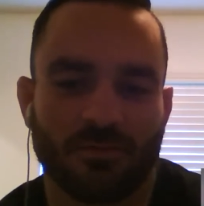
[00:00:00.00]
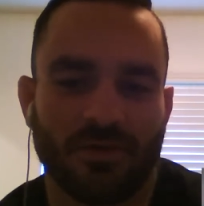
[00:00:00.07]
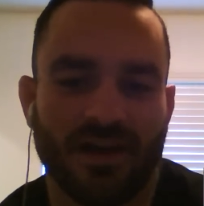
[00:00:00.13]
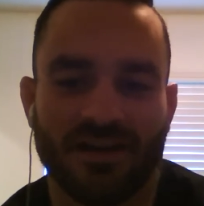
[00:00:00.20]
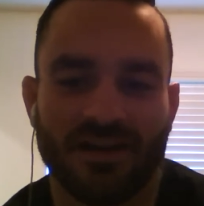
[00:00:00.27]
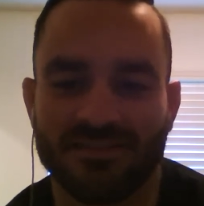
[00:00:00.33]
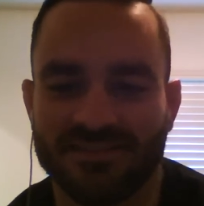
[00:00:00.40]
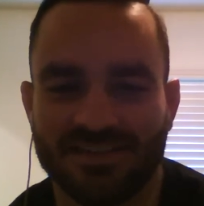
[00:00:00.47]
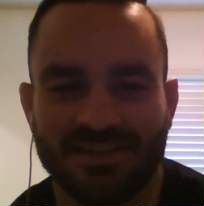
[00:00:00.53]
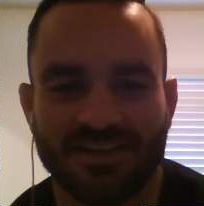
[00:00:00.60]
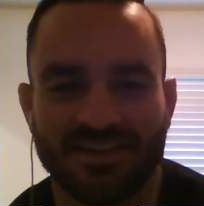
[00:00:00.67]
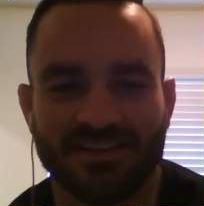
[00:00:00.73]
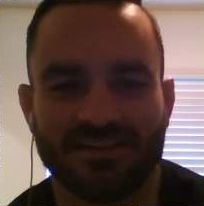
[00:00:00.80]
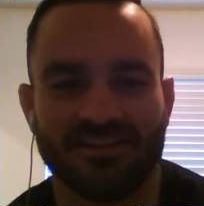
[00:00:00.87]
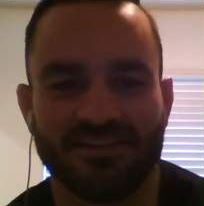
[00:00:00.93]
around,
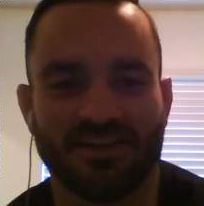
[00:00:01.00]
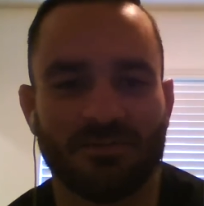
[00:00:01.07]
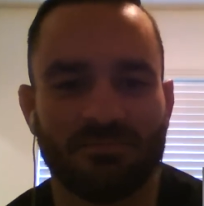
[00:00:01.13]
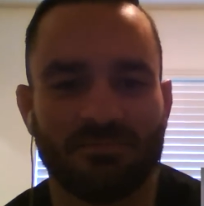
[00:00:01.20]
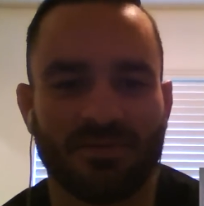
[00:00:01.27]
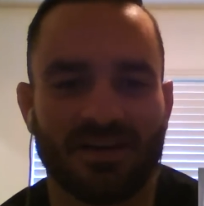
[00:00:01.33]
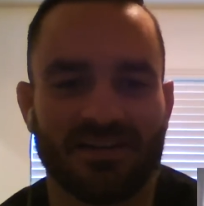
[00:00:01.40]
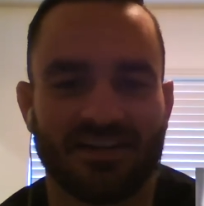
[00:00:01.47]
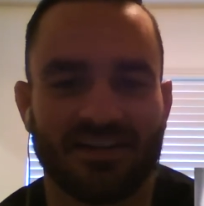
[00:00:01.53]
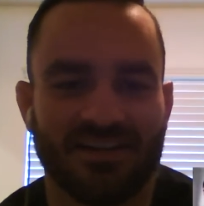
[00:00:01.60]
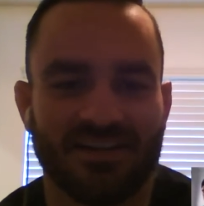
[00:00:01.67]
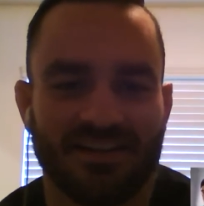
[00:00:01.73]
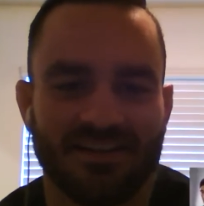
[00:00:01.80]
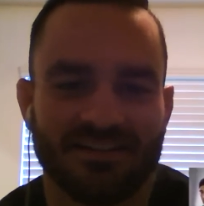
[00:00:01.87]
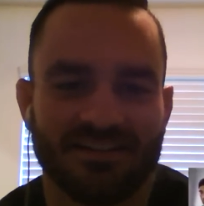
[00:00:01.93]
you know,
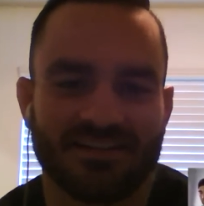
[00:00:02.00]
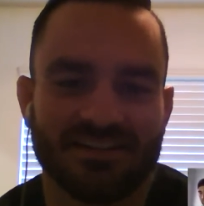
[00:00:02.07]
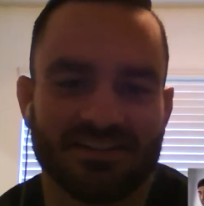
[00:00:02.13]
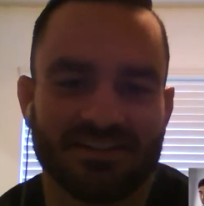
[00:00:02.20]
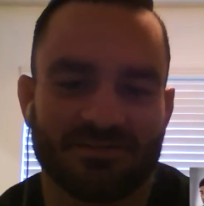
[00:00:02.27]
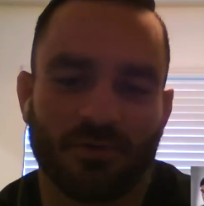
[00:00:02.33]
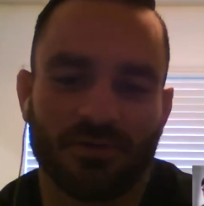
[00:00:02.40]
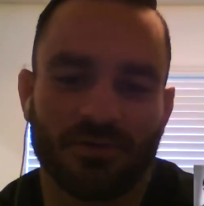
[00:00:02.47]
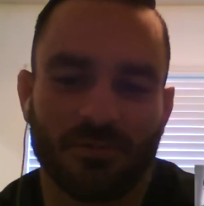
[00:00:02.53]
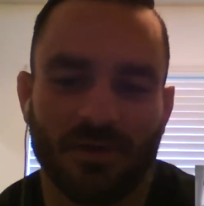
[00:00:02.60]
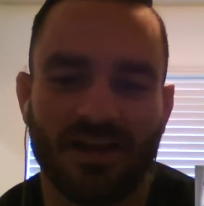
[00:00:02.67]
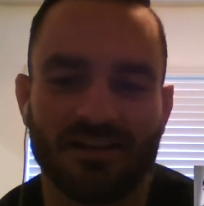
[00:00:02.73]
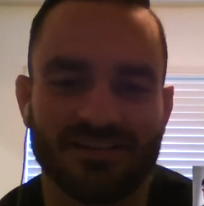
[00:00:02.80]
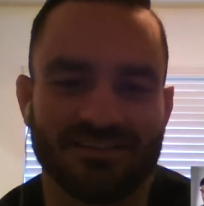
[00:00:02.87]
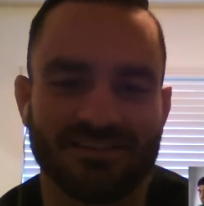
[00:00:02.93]
but he's gonna twirl
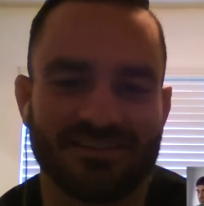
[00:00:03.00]
around,